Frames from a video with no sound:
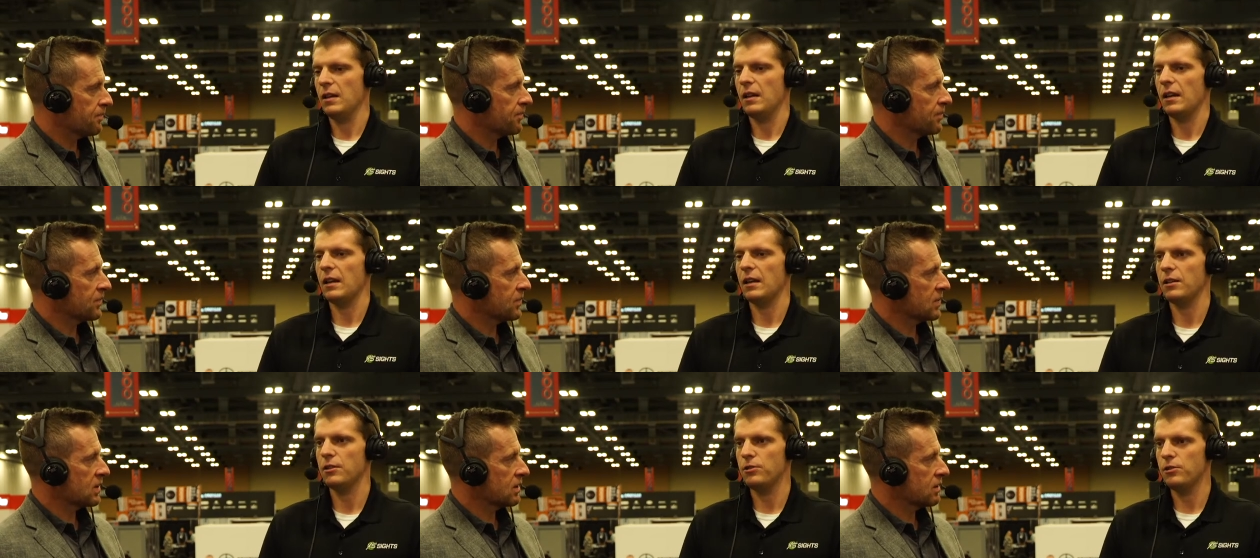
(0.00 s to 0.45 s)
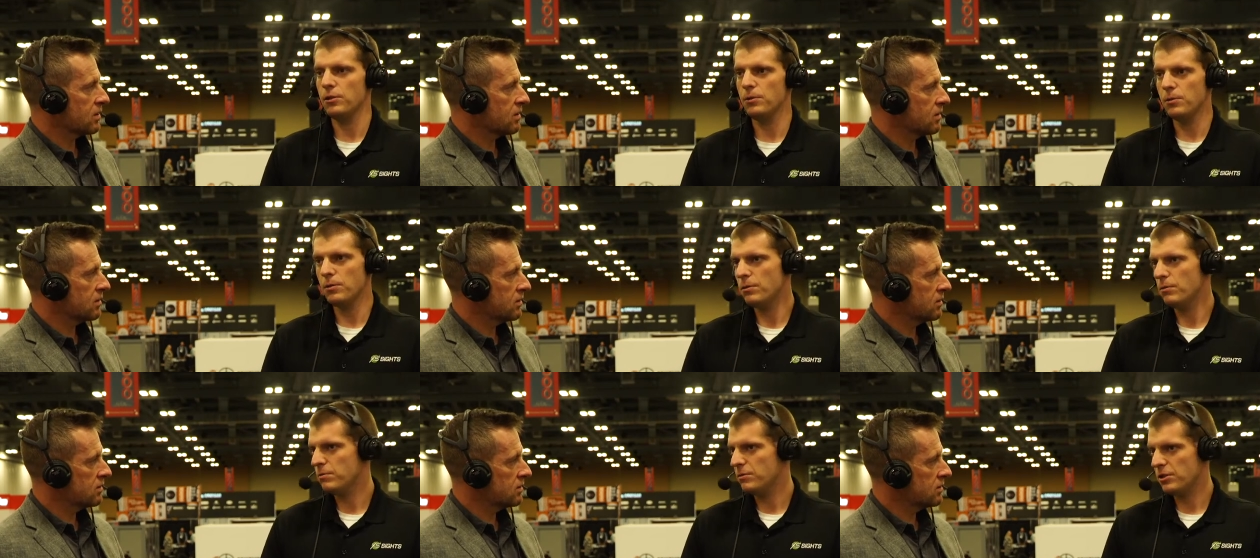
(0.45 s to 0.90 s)
Speaker 1: And
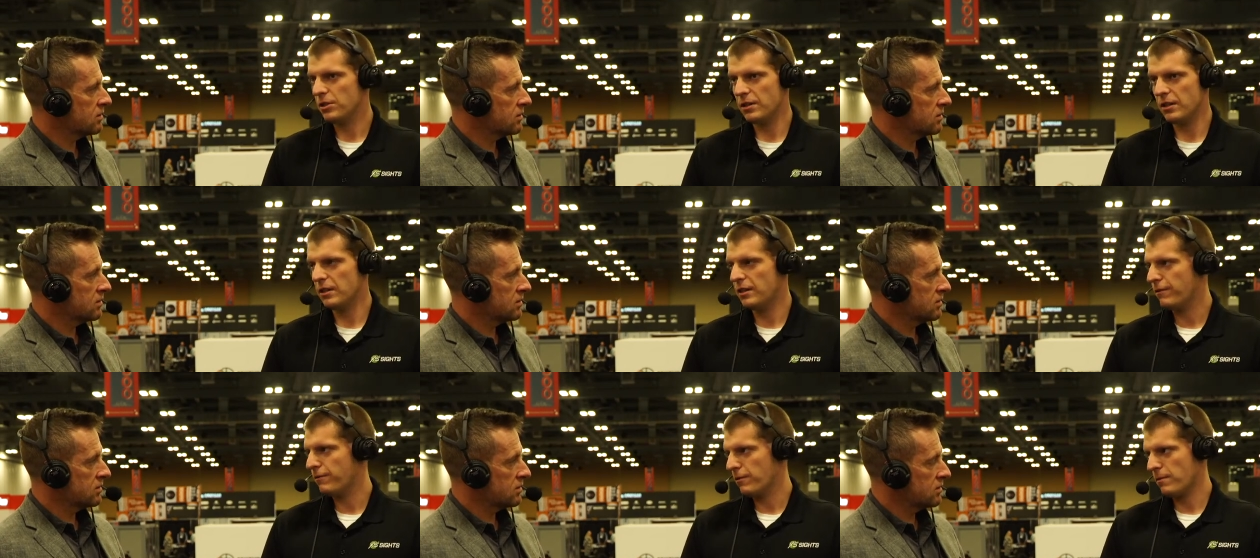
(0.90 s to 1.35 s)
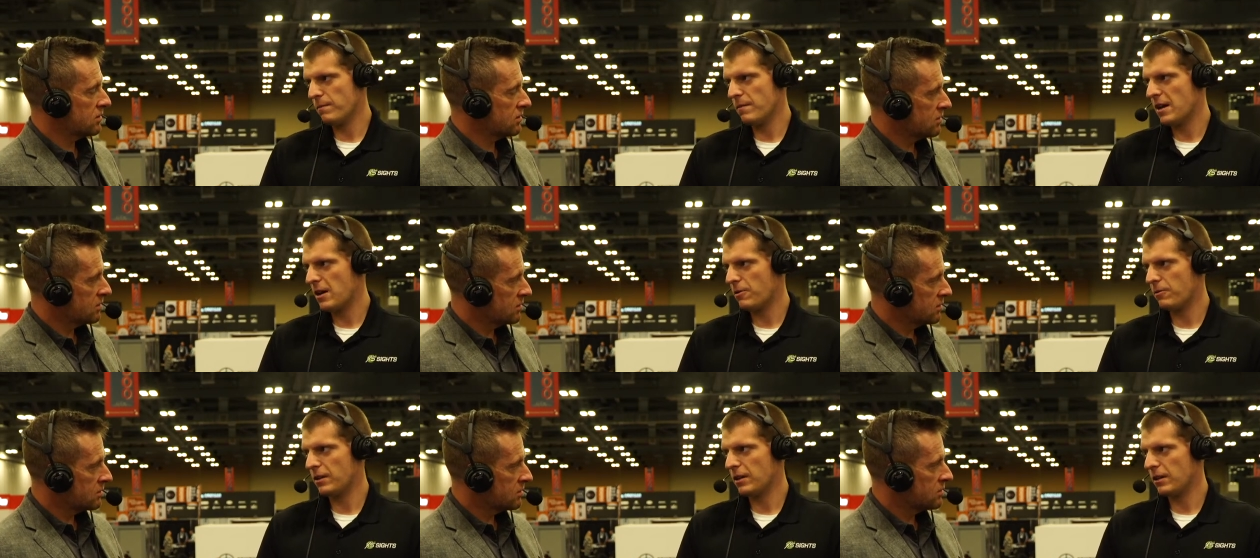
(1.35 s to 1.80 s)
due to the different
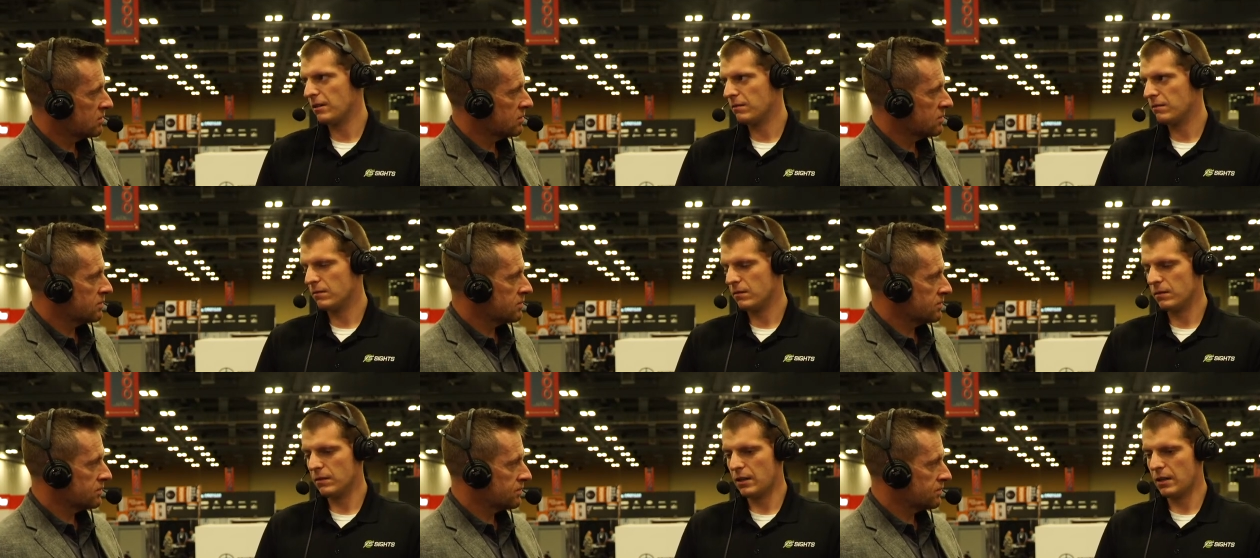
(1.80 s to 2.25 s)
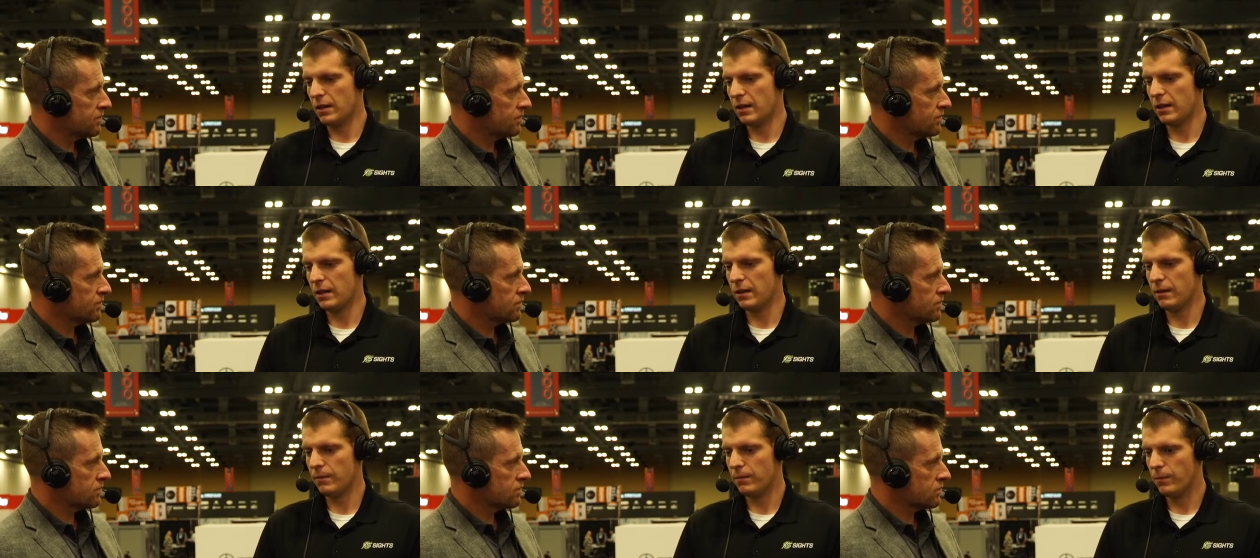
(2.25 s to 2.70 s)
mounting,
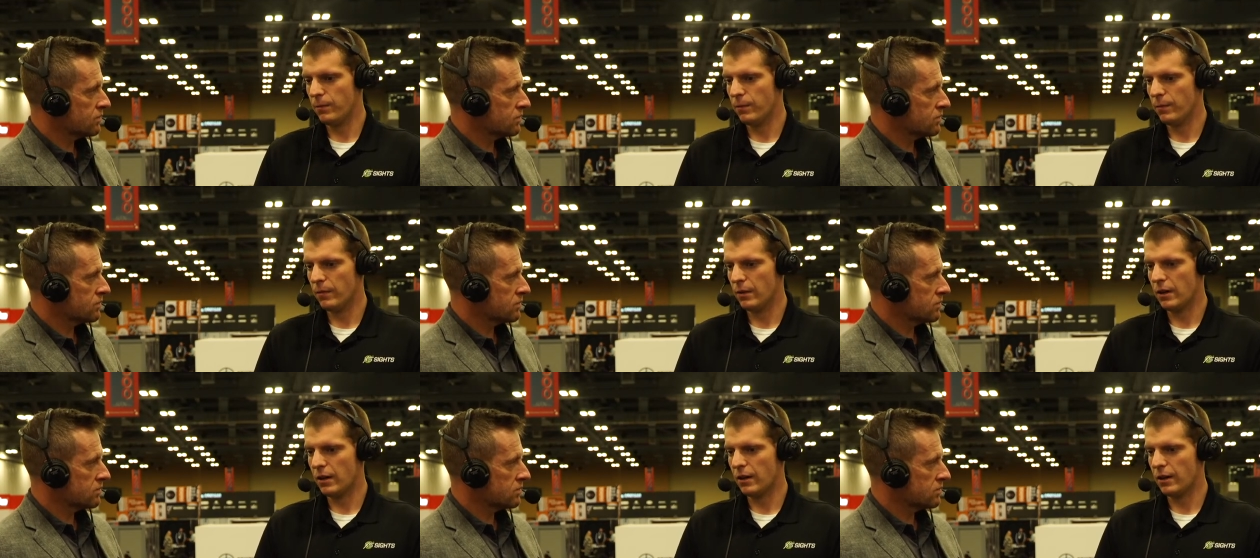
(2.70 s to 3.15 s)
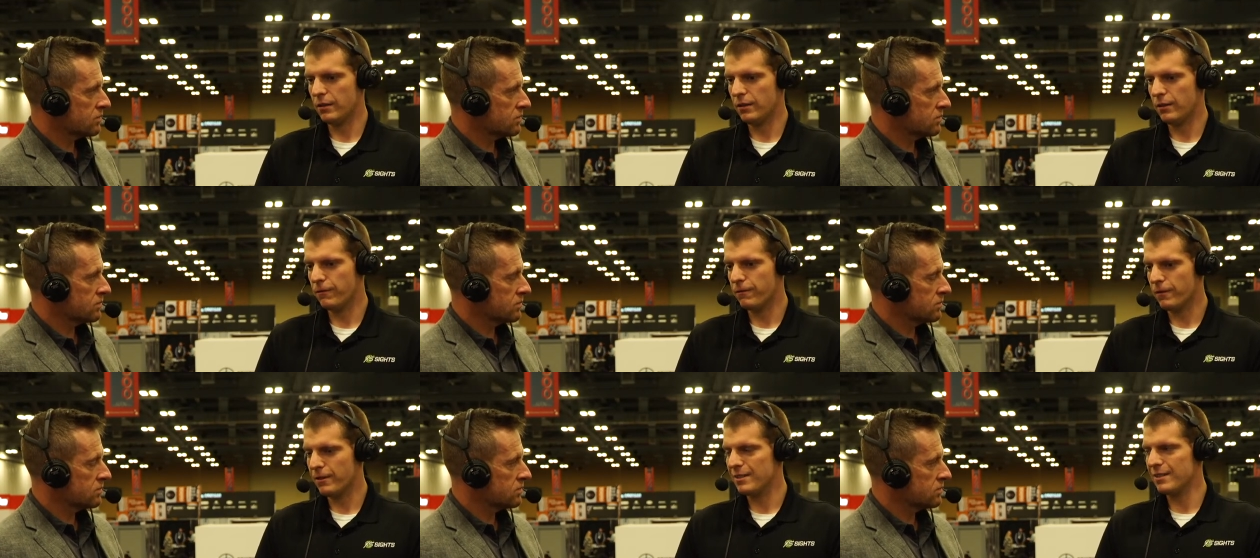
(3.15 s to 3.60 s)
the
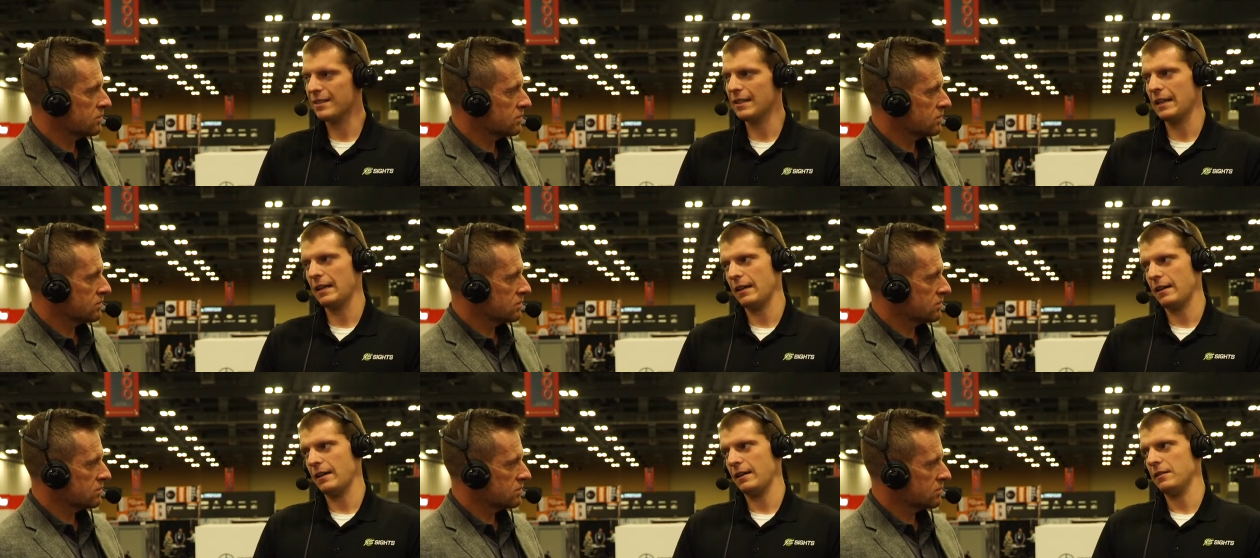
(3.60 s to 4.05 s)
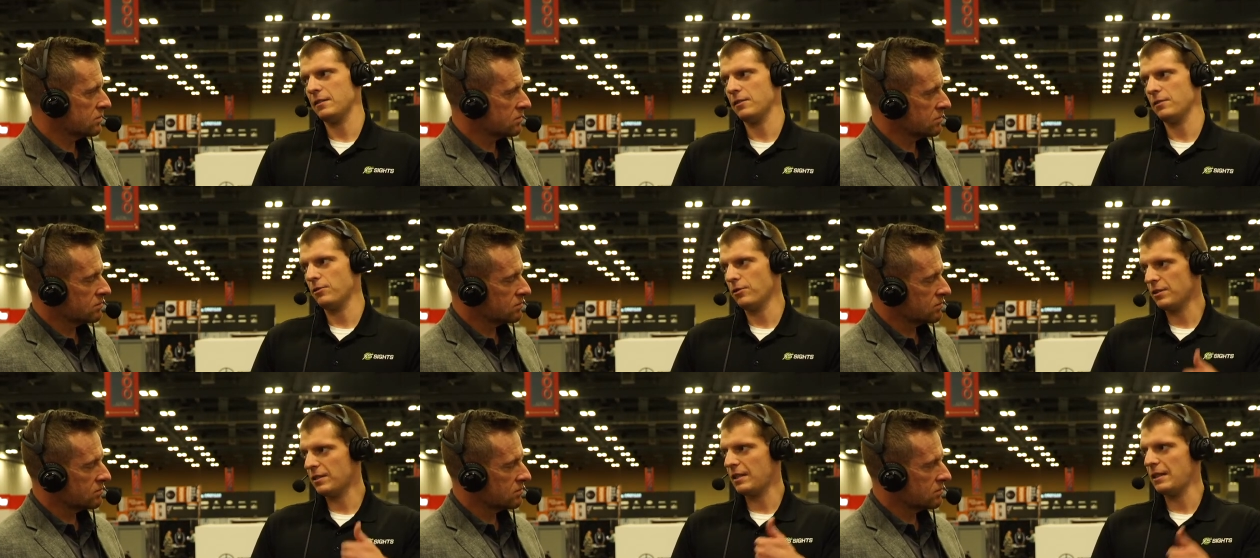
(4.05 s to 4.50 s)
front sight heights
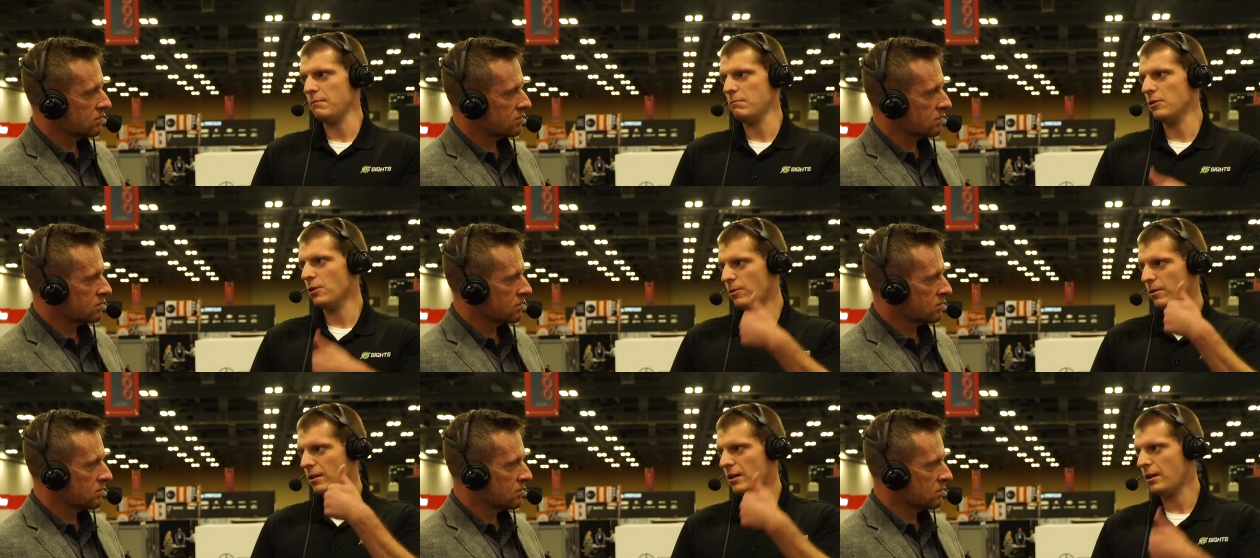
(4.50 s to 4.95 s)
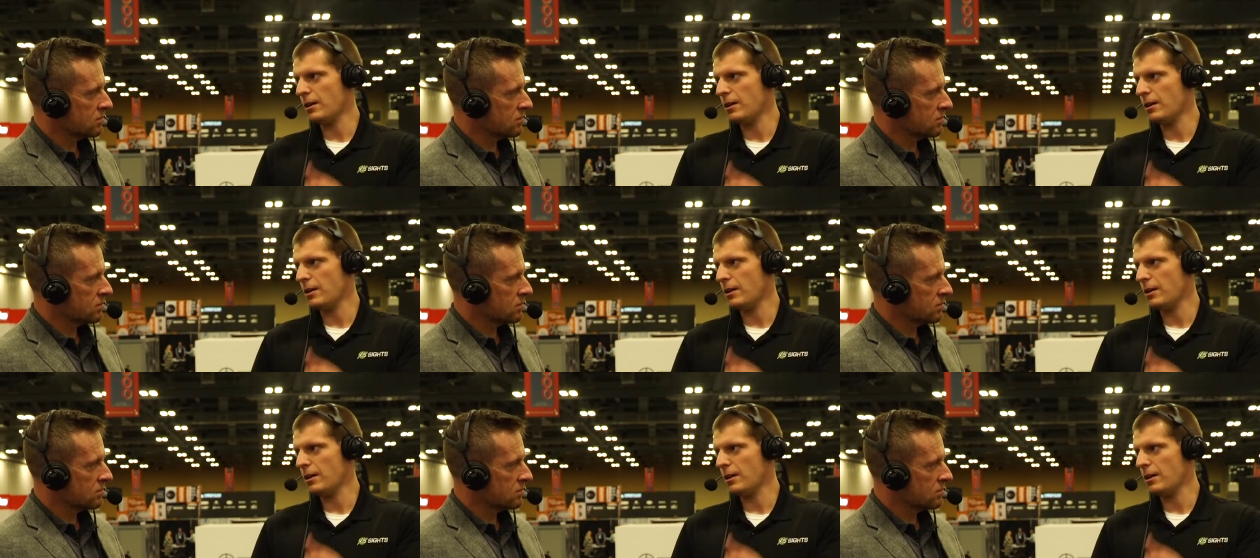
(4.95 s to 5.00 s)
just keep going